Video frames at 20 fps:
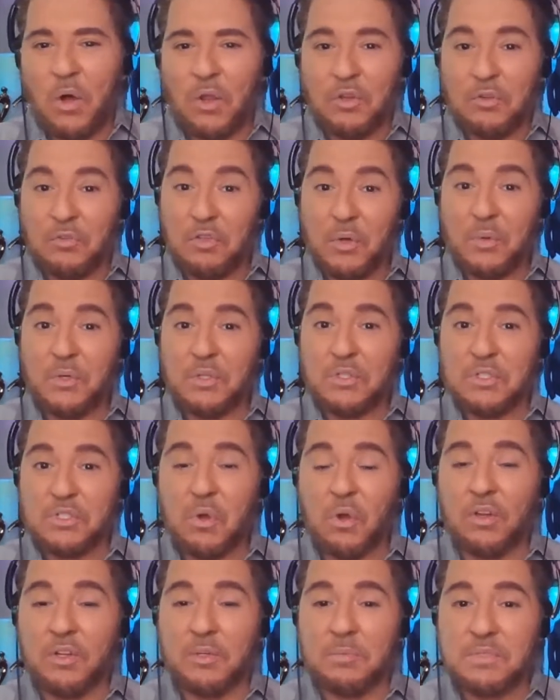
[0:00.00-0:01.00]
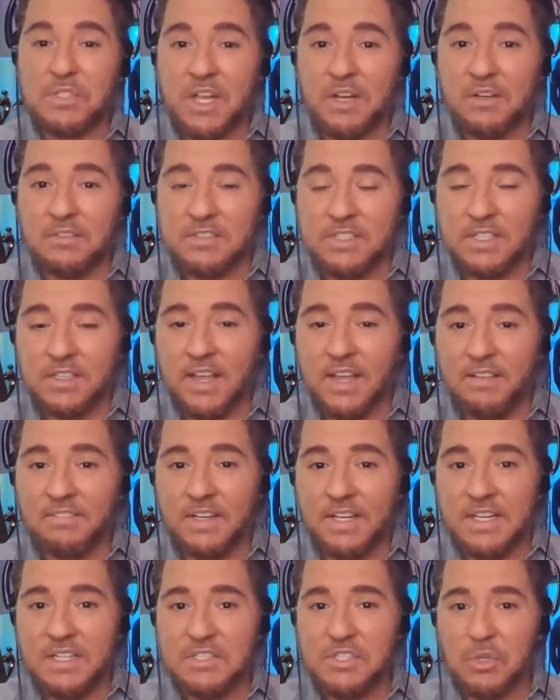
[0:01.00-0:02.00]
all the viewers call themselves the
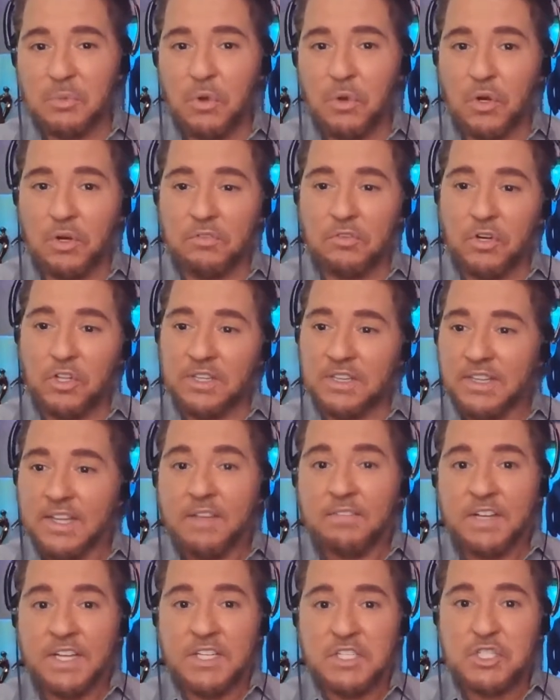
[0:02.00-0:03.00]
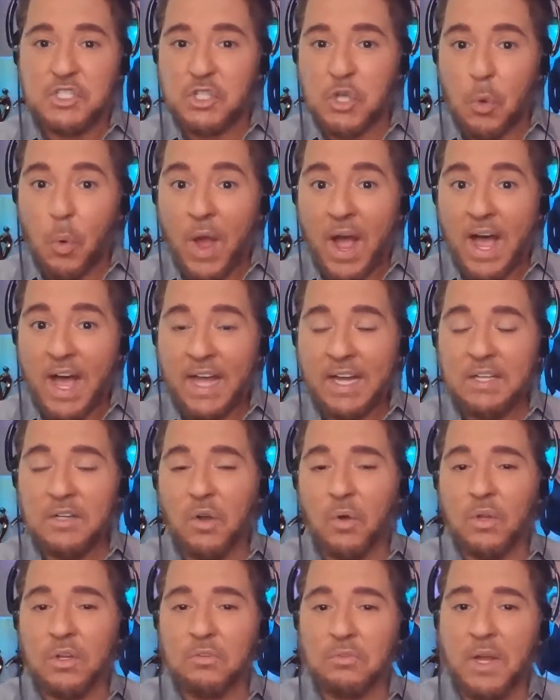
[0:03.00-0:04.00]
Loveities. They're part of our Loveity squad
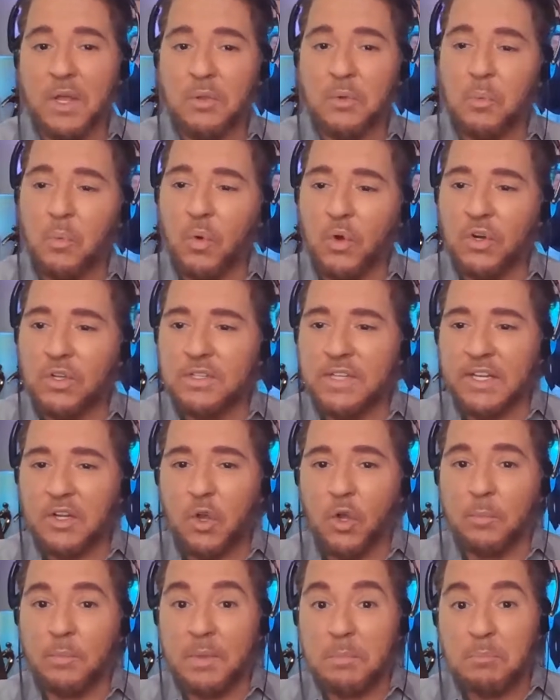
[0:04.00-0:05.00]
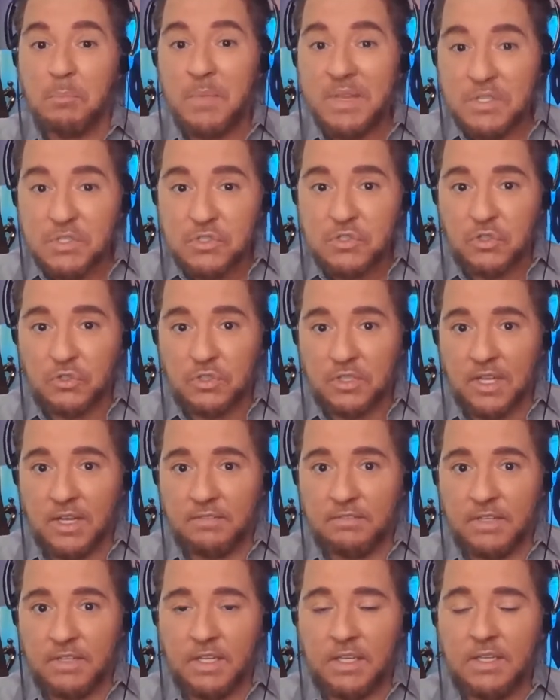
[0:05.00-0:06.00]
all around the world. They call me Mr.
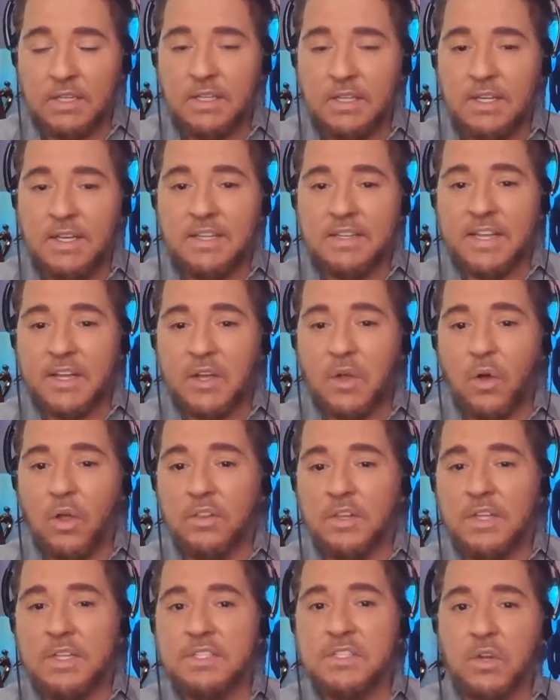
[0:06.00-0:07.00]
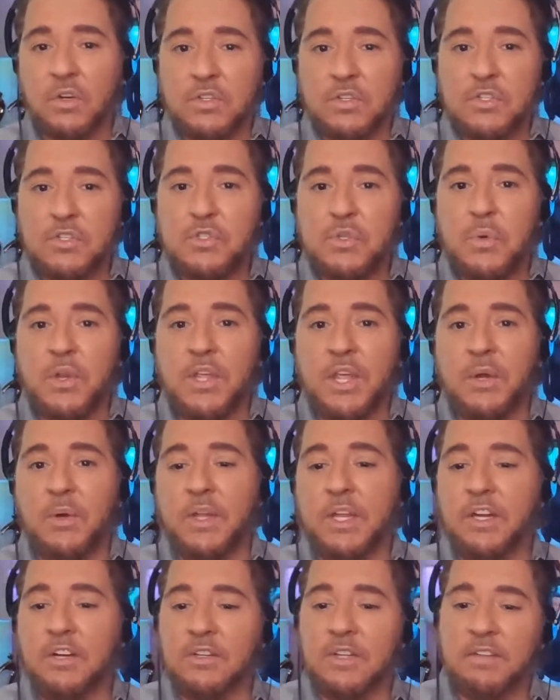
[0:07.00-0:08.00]
Loveity. They call this our studio
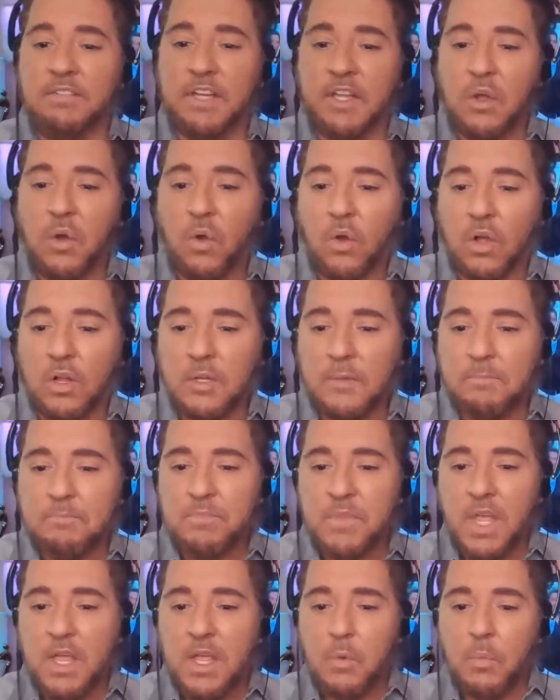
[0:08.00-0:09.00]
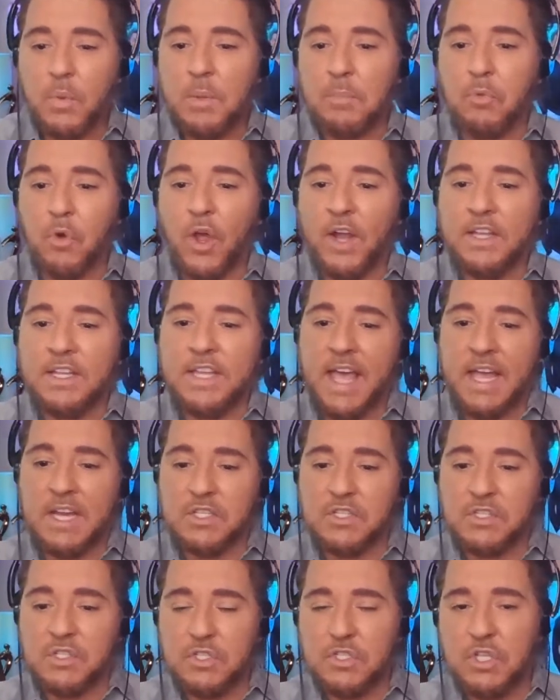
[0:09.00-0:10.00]
here, Loveity Hall. We
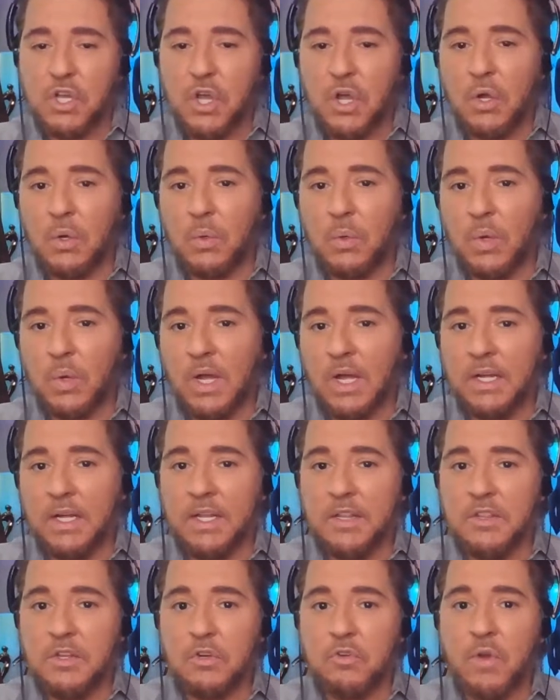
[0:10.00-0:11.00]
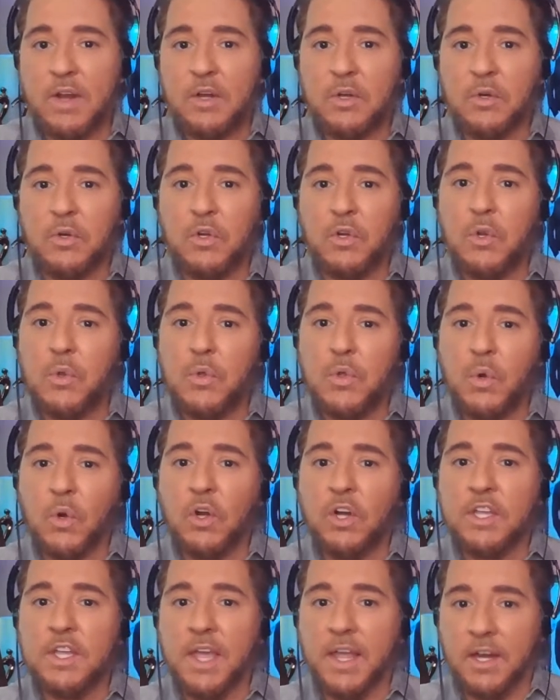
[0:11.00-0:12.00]
broadcast the show uh, in the greater New
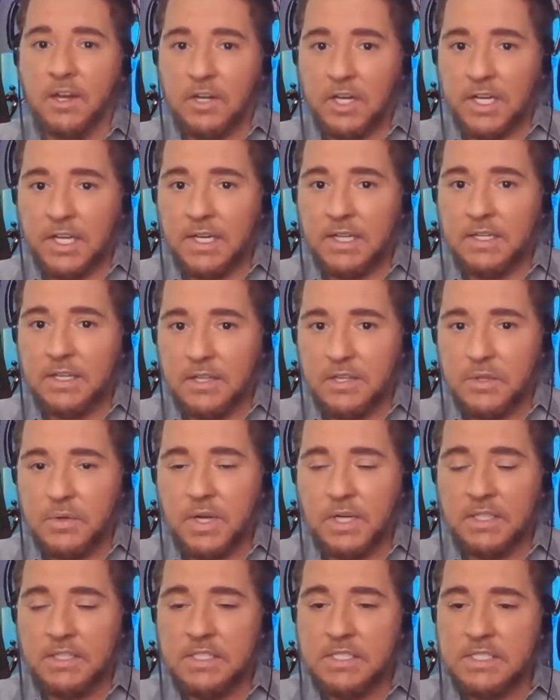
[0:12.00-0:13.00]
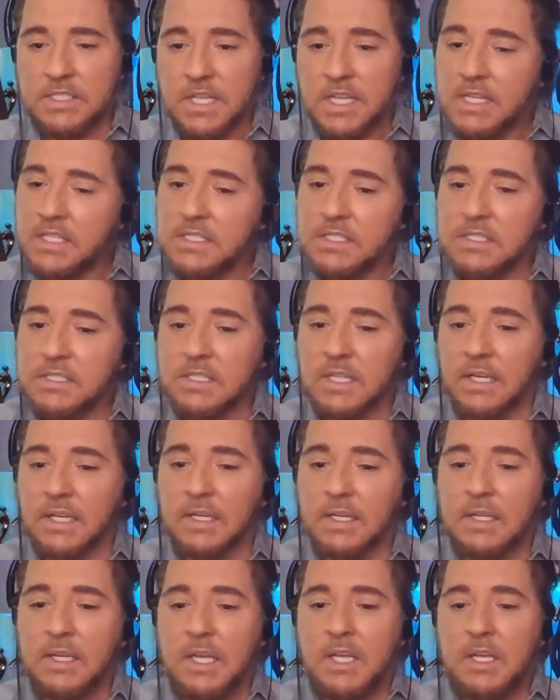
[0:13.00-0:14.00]
York area in the United States, uh,
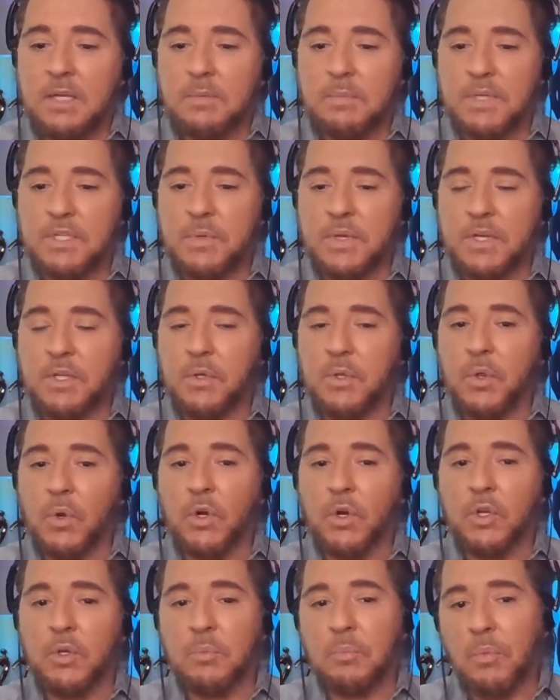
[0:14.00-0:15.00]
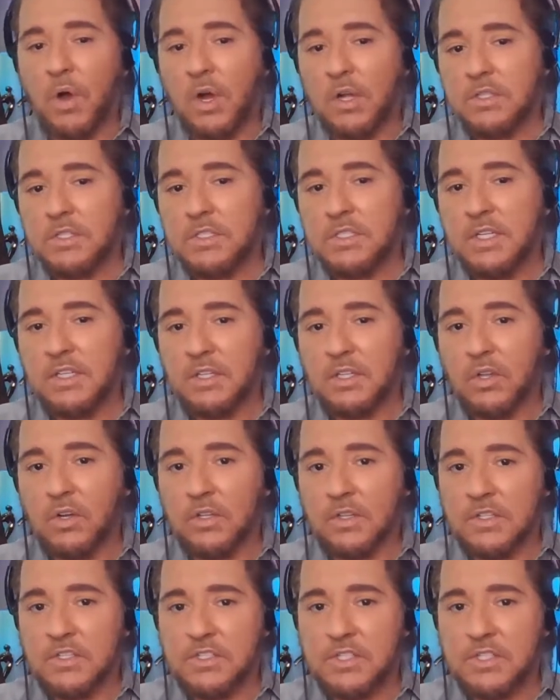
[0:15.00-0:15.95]
between New York and Boston, along the